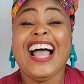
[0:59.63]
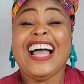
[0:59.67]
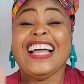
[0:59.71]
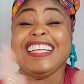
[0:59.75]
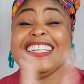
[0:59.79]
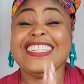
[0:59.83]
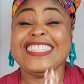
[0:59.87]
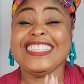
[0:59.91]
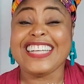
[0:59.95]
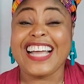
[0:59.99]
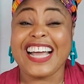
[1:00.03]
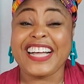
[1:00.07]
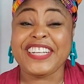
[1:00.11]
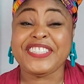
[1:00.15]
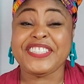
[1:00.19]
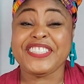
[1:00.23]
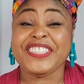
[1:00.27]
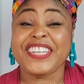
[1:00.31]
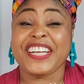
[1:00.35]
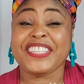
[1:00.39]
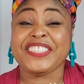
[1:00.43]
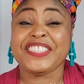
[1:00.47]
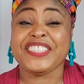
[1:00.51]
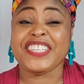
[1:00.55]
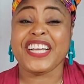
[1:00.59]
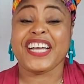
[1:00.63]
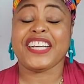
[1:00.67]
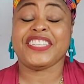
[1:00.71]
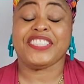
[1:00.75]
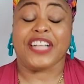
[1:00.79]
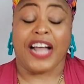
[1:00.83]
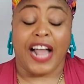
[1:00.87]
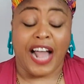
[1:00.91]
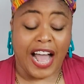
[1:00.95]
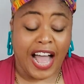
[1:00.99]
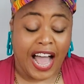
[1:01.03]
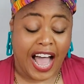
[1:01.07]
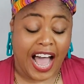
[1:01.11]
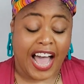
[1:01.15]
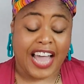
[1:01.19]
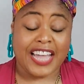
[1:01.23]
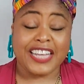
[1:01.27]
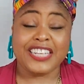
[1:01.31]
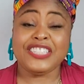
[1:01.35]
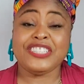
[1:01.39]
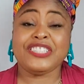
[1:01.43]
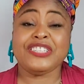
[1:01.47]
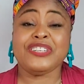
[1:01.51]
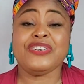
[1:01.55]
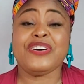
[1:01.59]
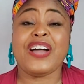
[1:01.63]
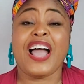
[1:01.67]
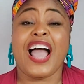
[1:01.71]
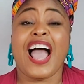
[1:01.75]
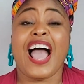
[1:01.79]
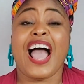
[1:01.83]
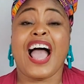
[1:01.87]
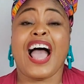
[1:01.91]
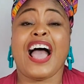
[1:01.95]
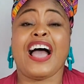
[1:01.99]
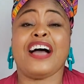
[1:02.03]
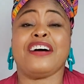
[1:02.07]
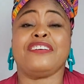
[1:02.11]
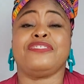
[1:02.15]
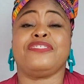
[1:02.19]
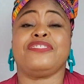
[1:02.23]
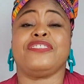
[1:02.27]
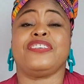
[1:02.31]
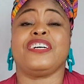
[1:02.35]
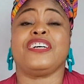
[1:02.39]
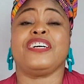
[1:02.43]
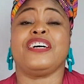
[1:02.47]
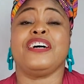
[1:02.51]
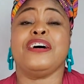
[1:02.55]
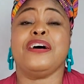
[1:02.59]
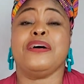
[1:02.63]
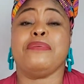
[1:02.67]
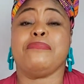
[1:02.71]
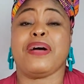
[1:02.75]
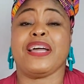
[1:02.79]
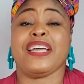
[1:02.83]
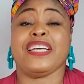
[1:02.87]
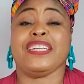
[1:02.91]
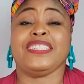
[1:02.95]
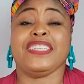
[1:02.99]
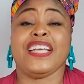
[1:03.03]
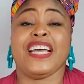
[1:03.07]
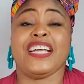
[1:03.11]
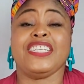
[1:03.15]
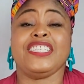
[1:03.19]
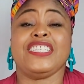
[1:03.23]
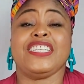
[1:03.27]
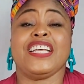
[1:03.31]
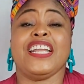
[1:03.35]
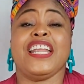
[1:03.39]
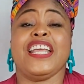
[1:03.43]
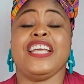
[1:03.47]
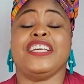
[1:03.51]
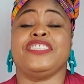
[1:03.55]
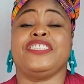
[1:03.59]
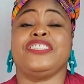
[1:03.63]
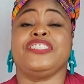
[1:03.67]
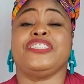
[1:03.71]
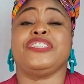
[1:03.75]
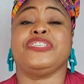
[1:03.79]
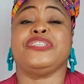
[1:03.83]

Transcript: Yes, yes, yes. I do have, my intention is